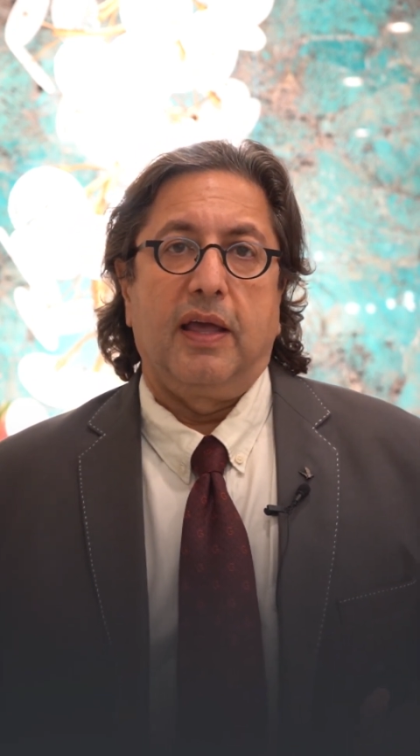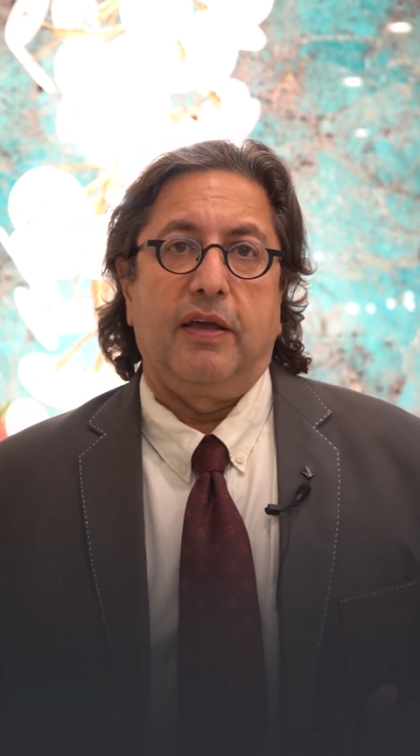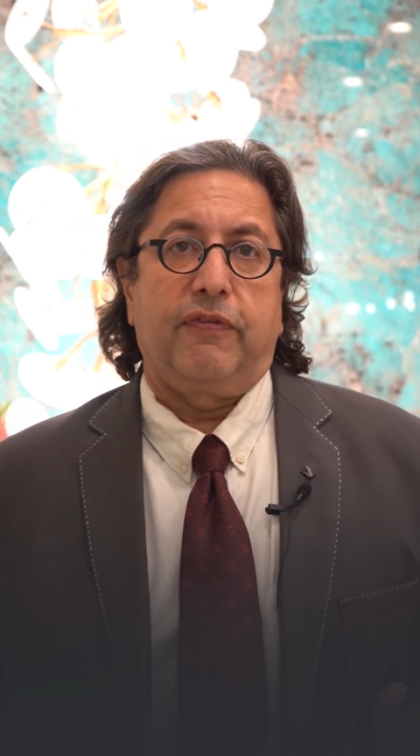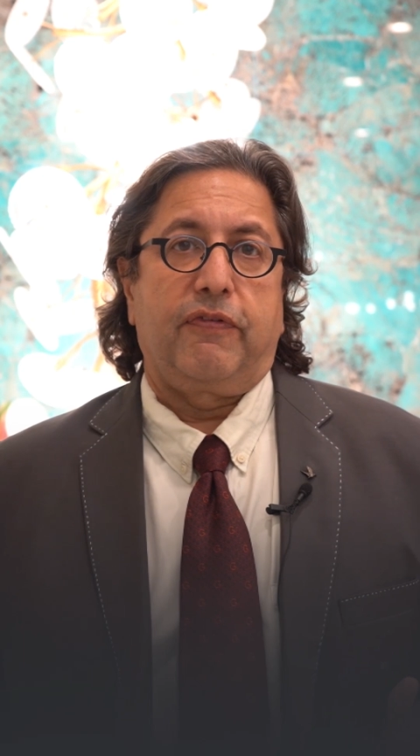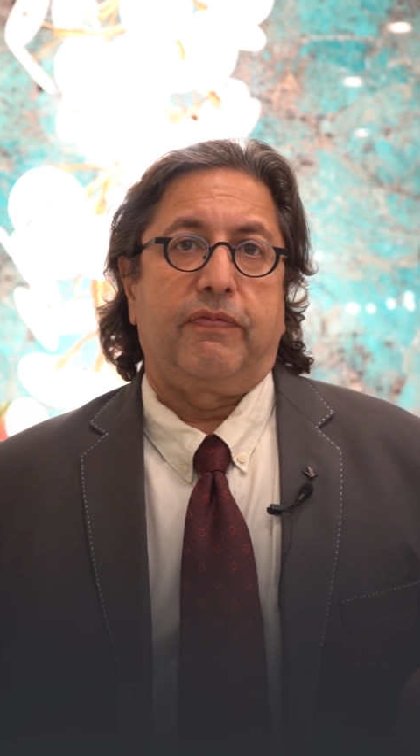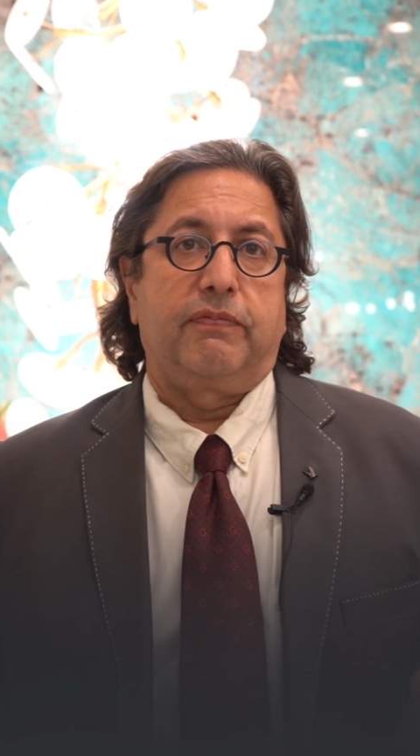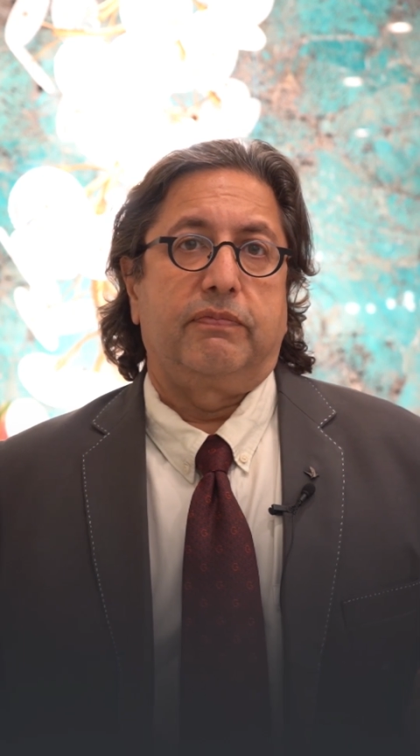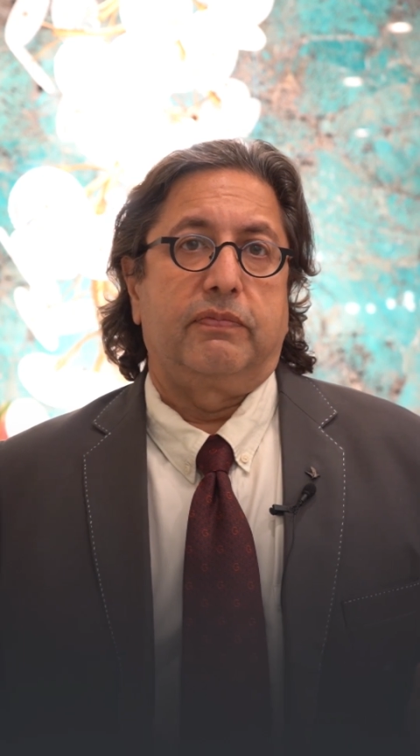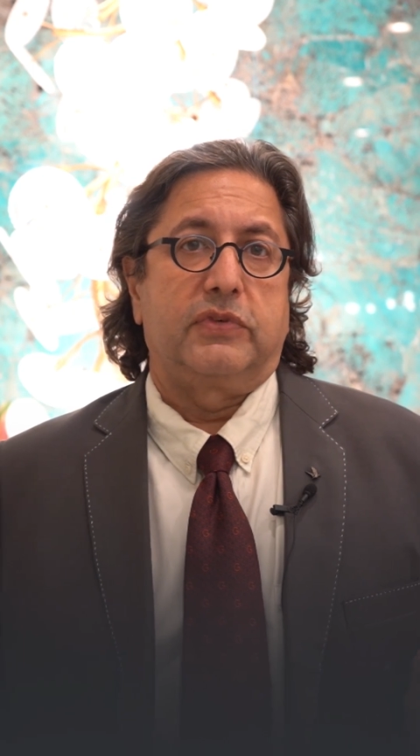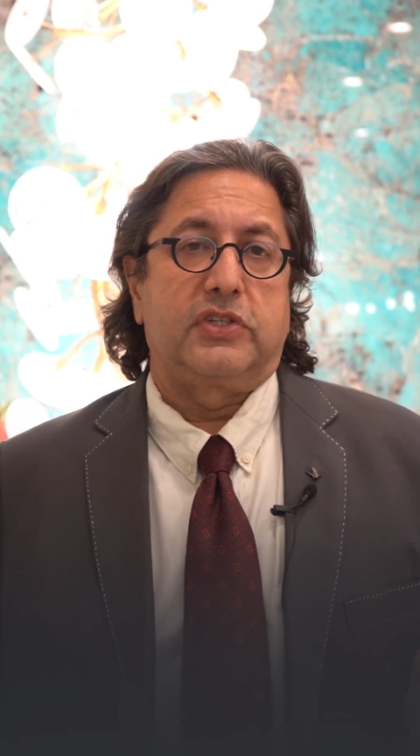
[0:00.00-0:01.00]
If
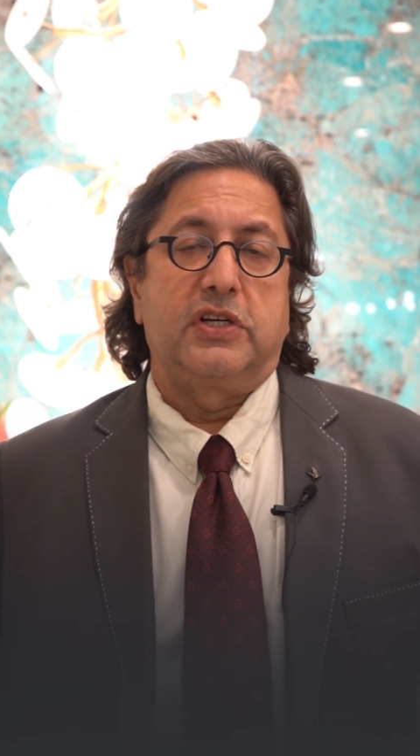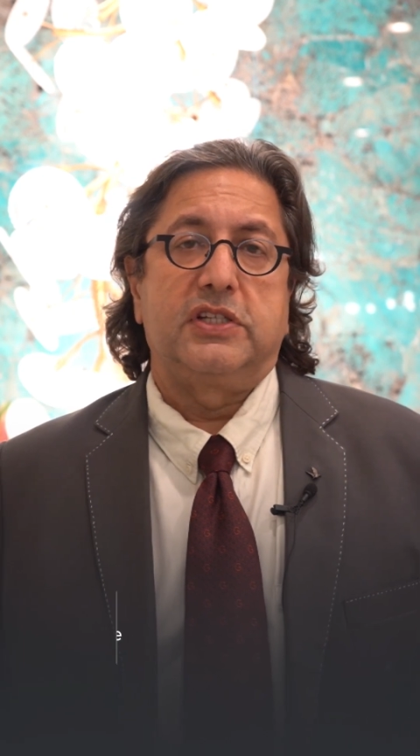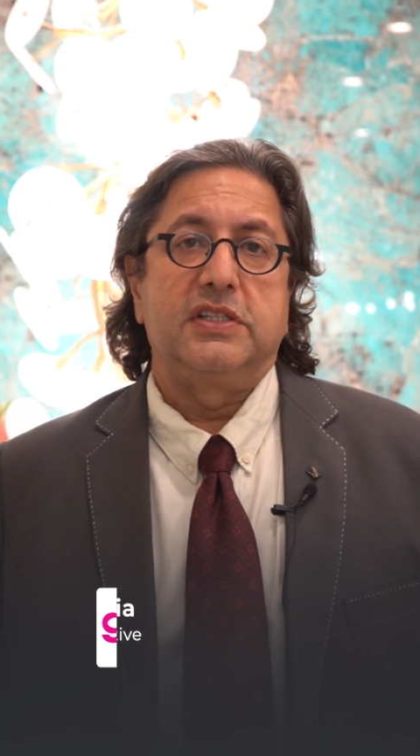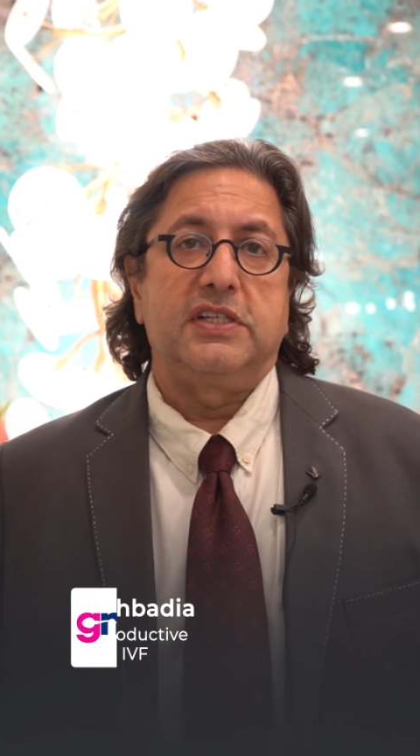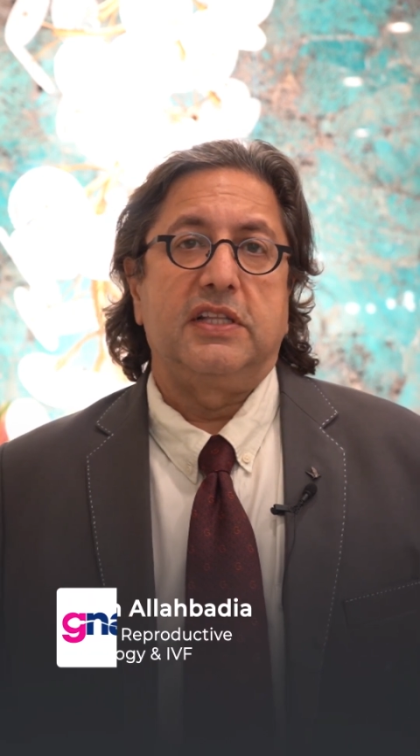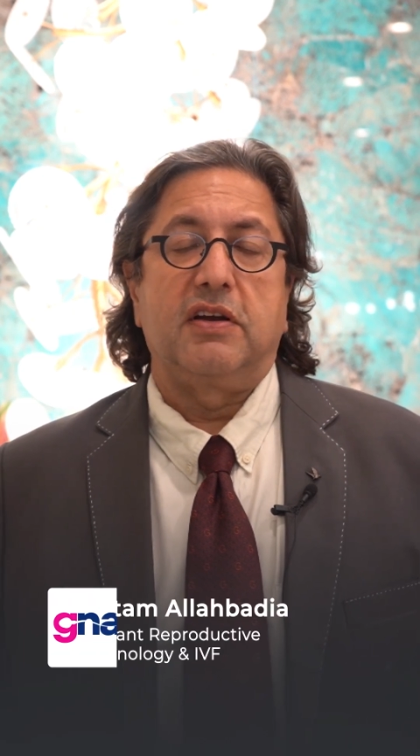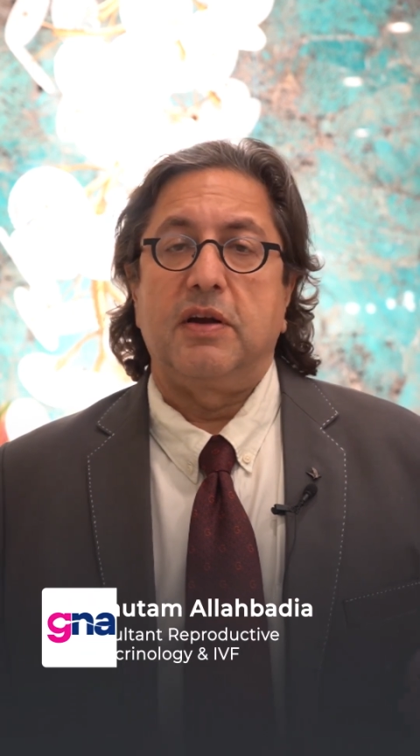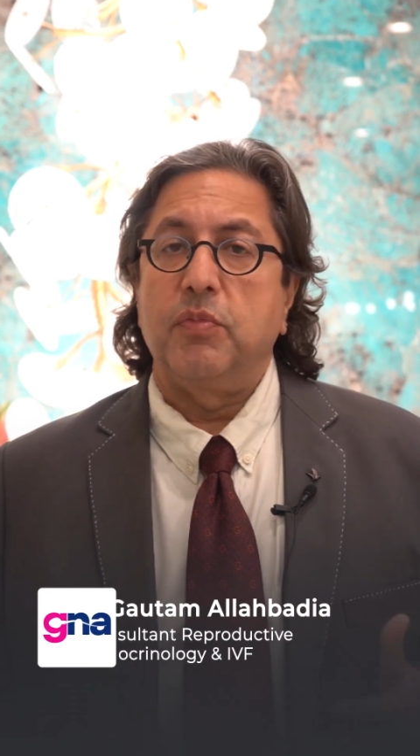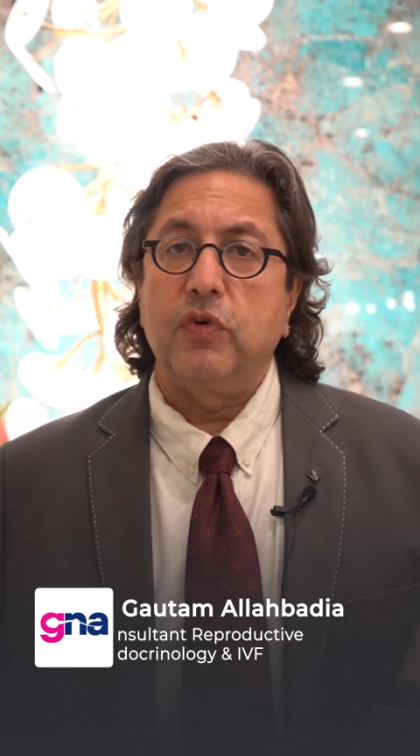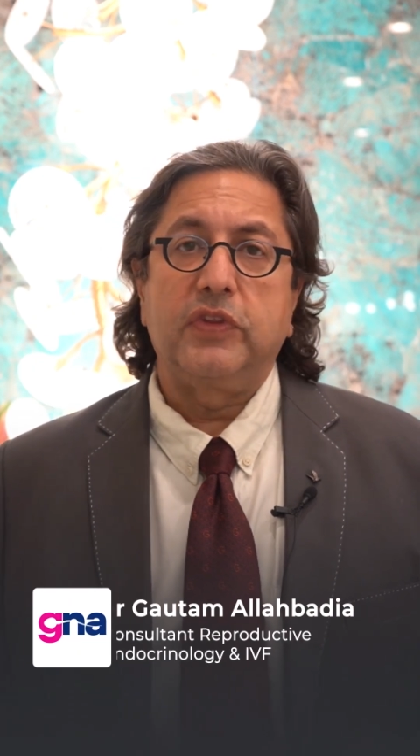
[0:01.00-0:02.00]
surgeons either
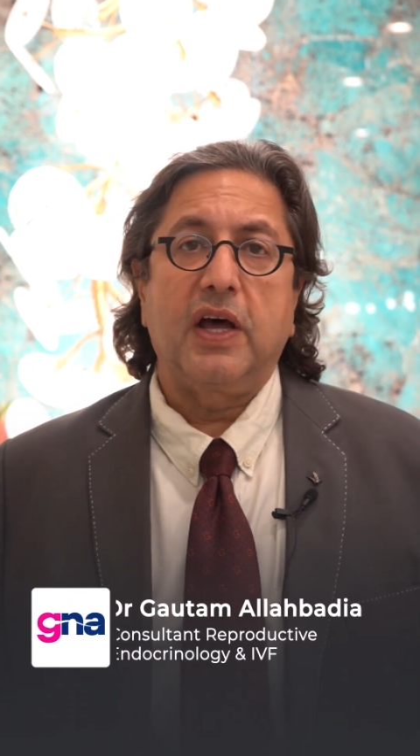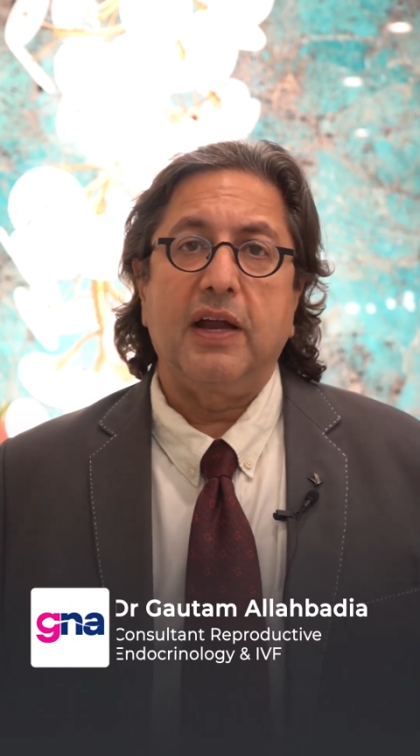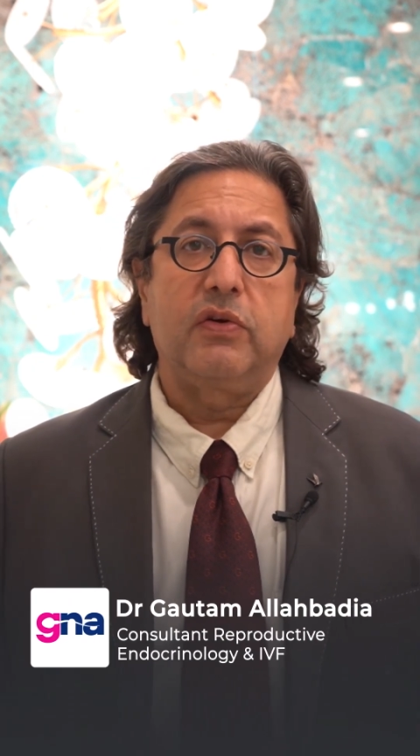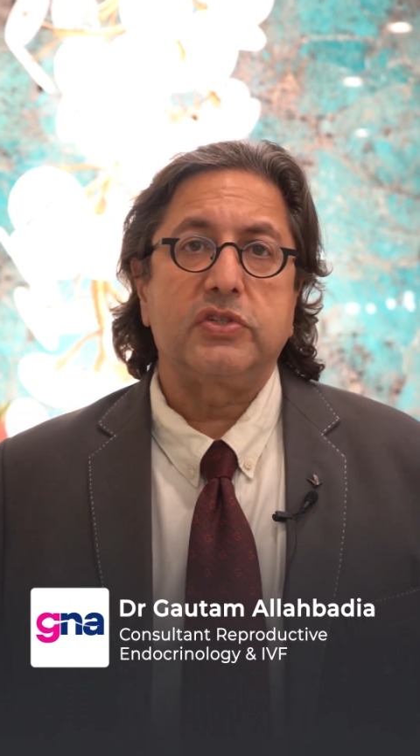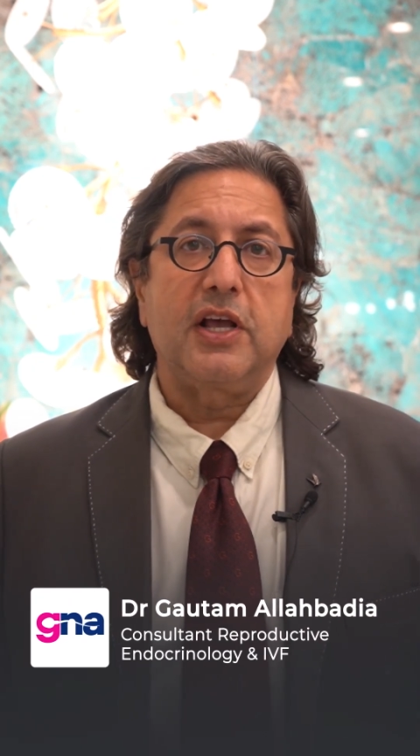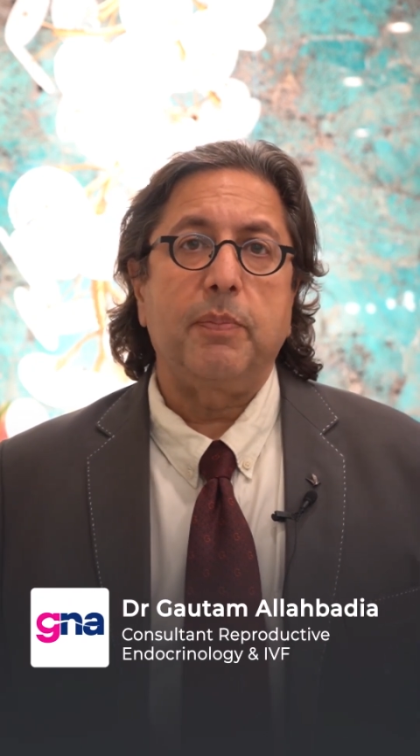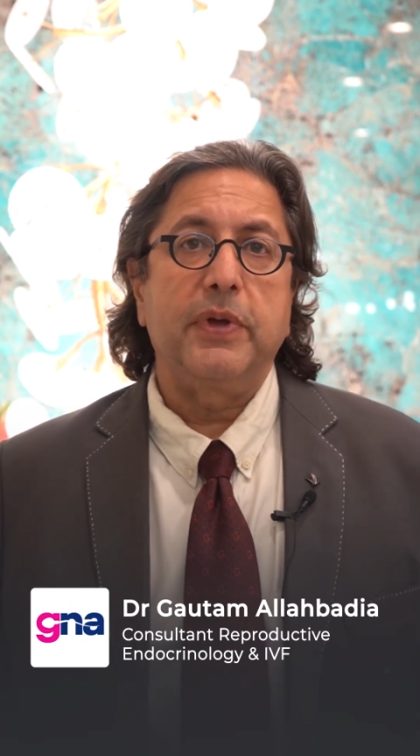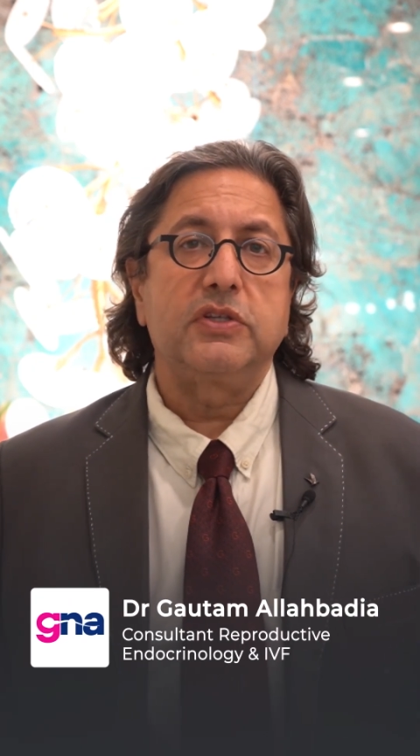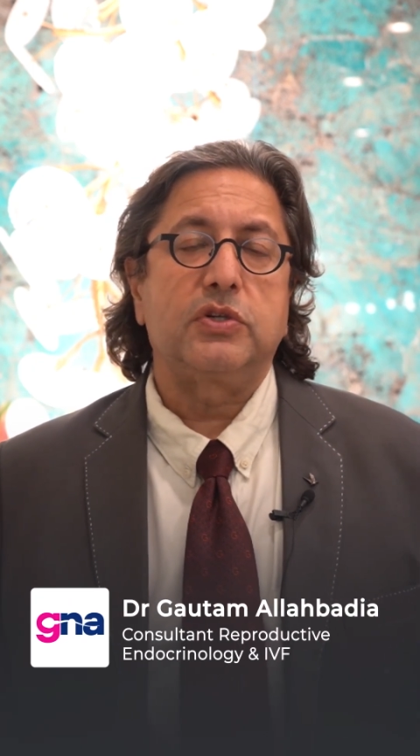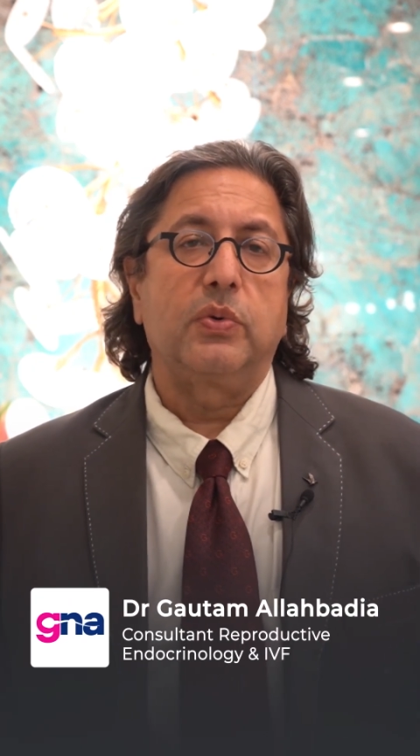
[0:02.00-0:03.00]
remove the hydrosalpinx